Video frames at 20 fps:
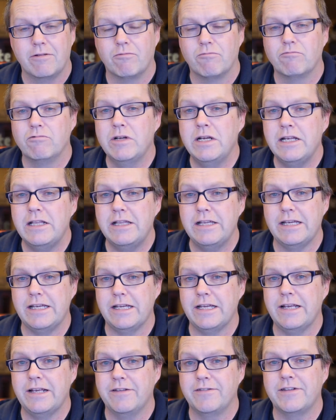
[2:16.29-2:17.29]
really
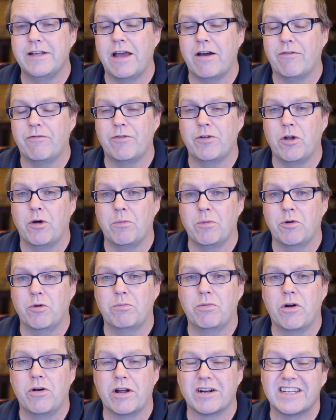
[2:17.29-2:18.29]
is now a phenomenal
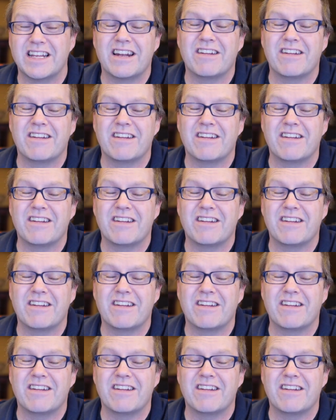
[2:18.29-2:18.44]
product.